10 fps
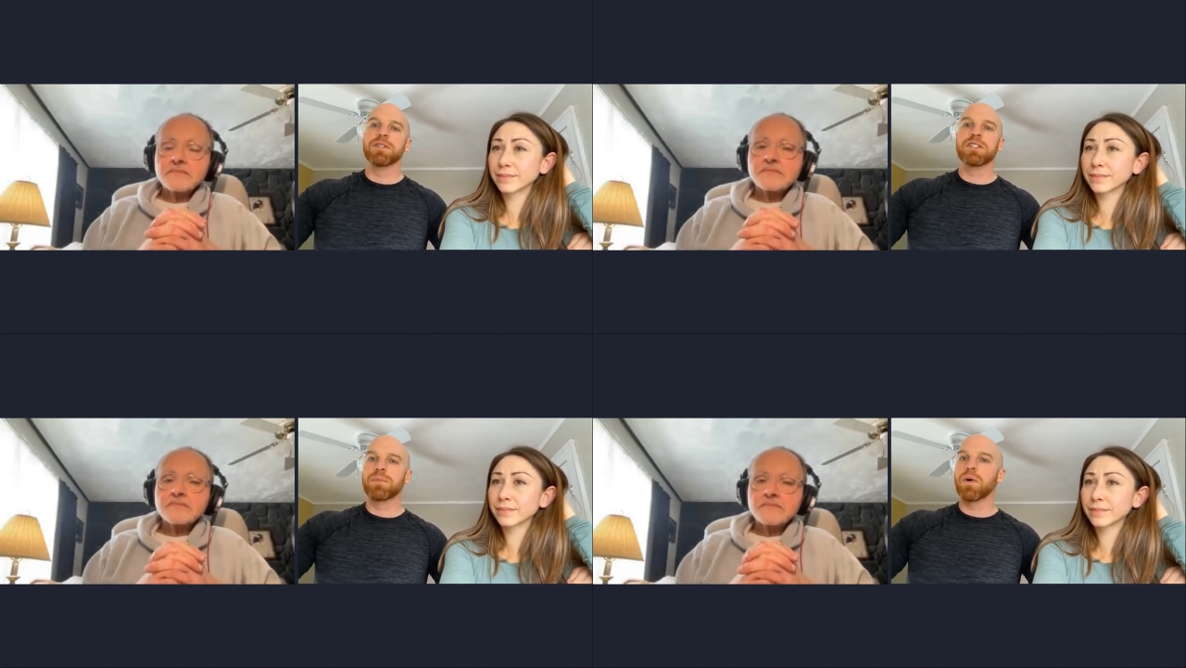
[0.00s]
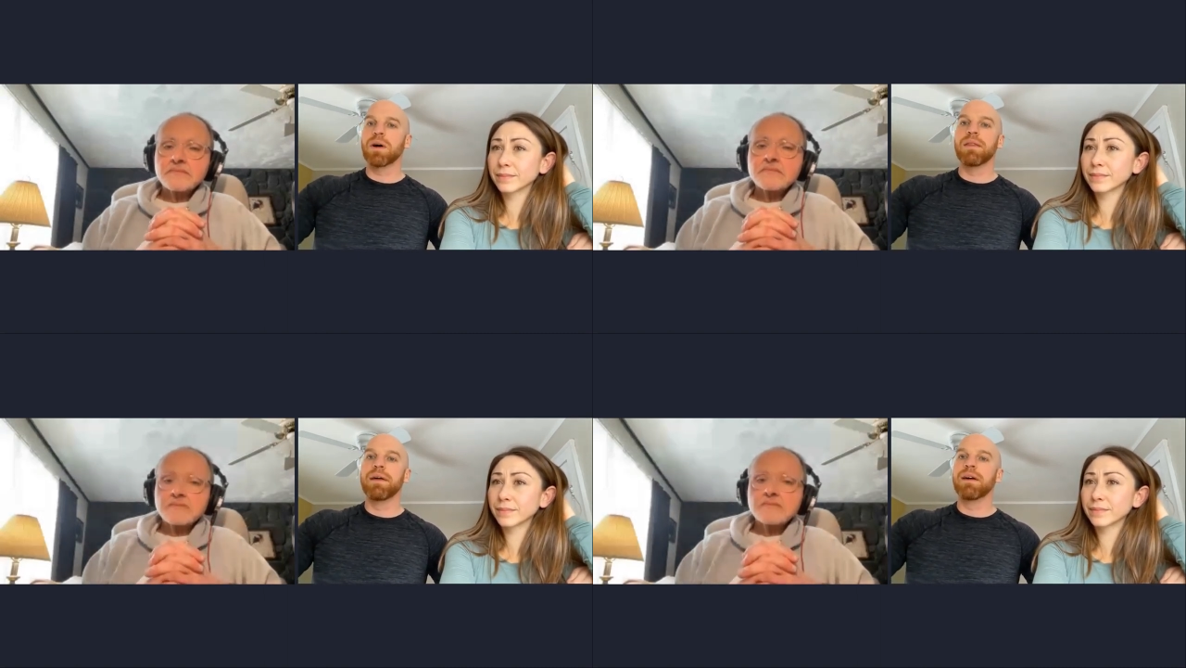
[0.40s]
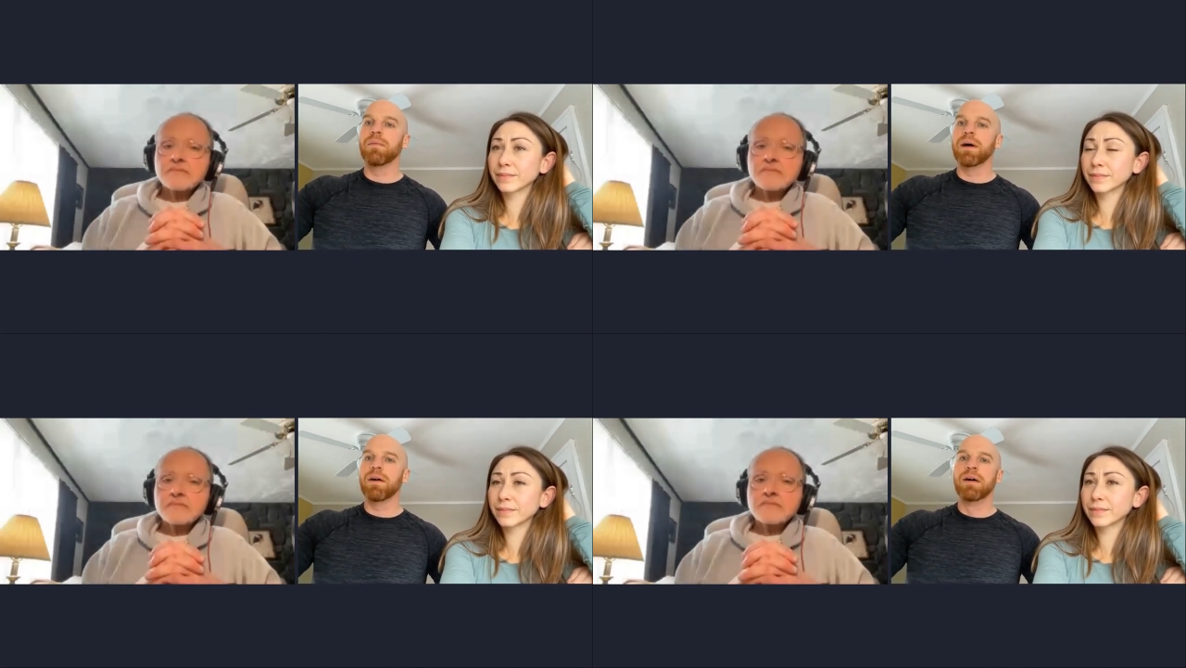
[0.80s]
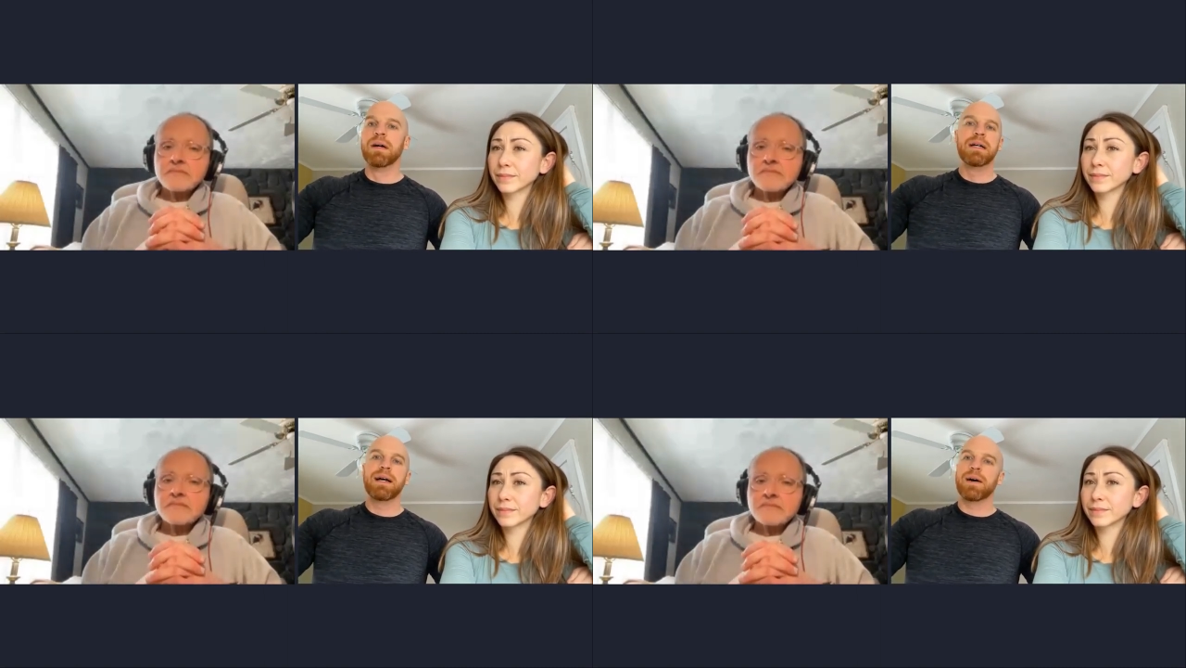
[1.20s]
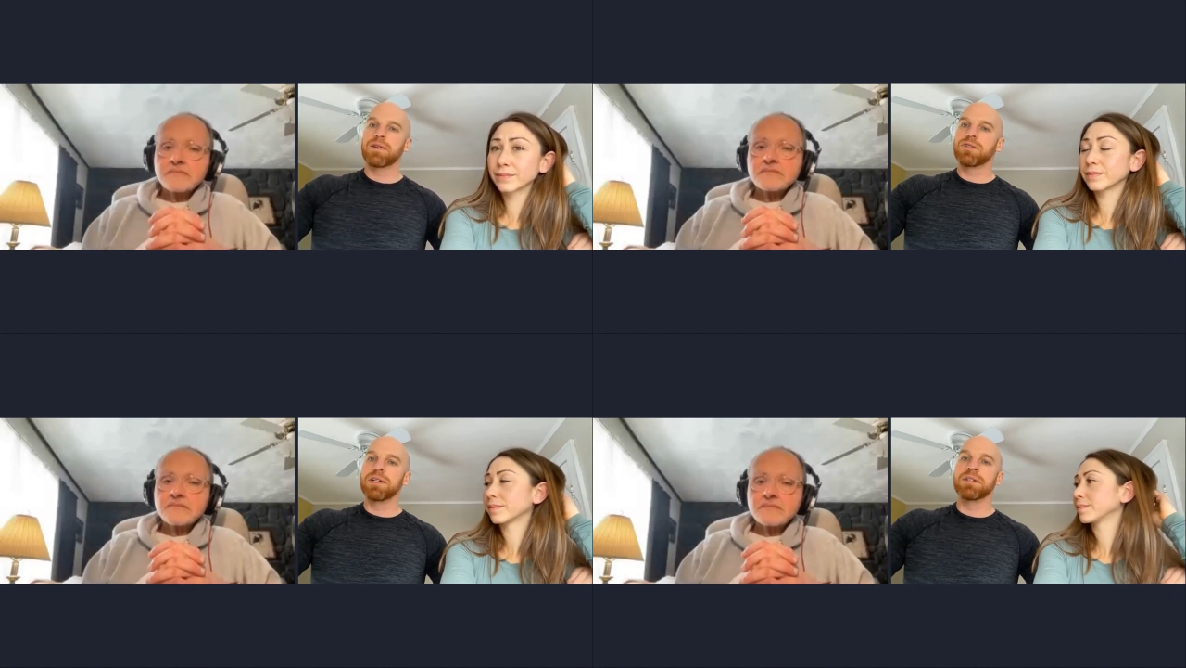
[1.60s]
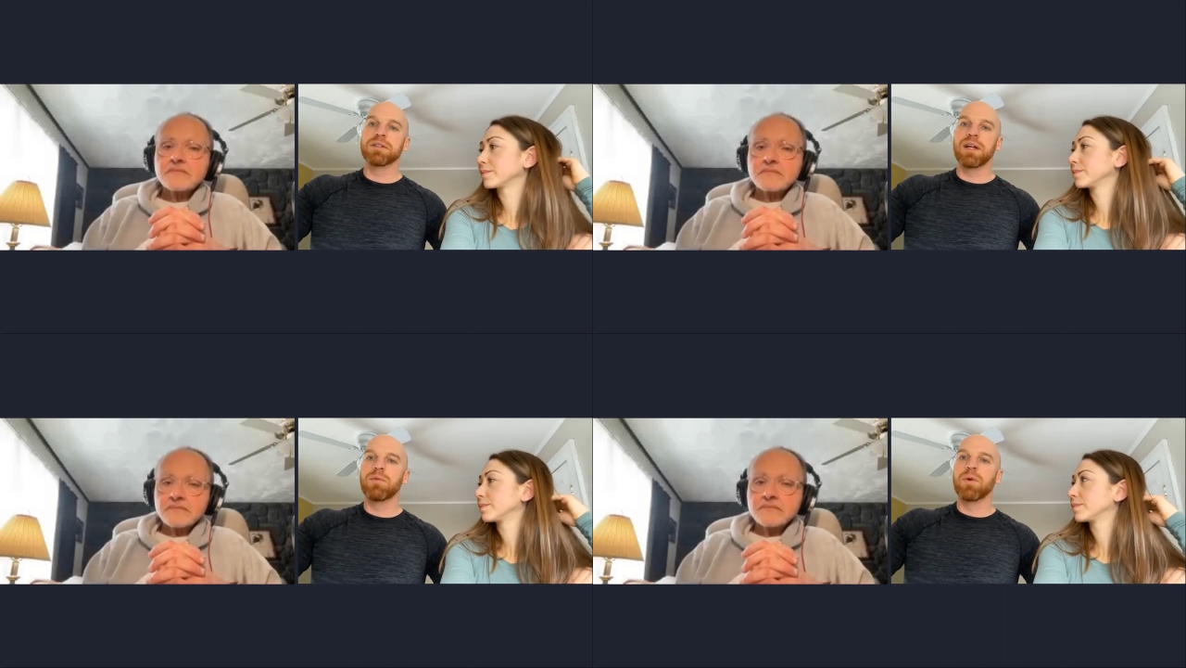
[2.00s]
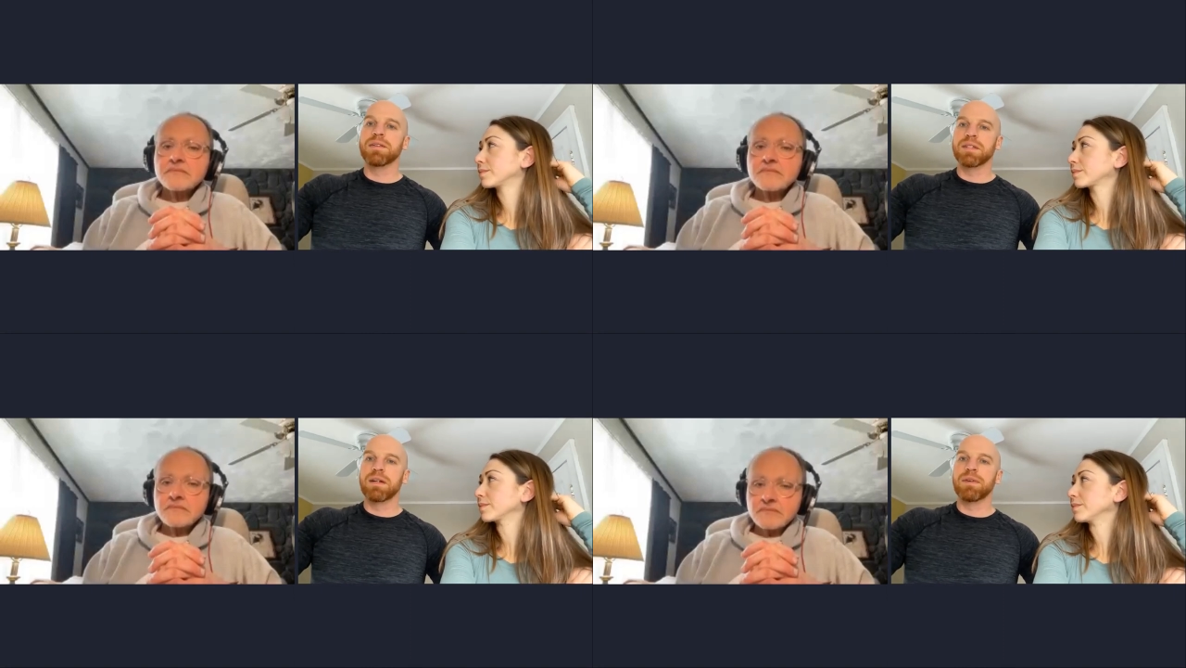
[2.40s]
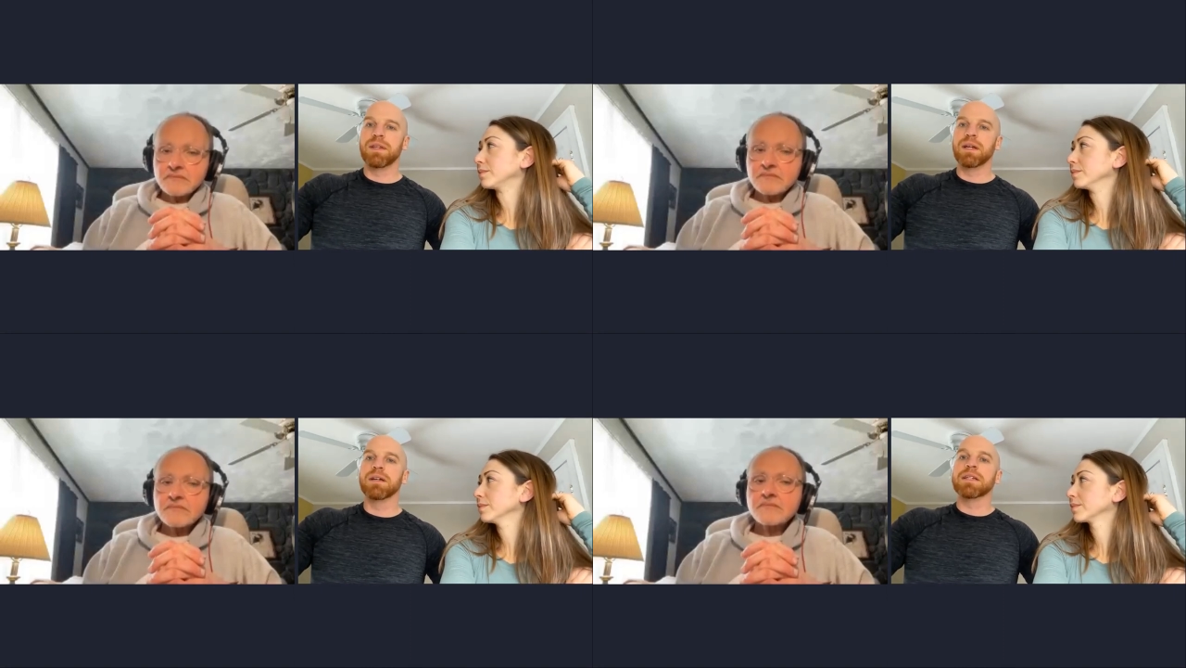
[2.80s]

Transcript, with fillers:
Speaker 1: just spoke on there about how to treat your loved ones and everything,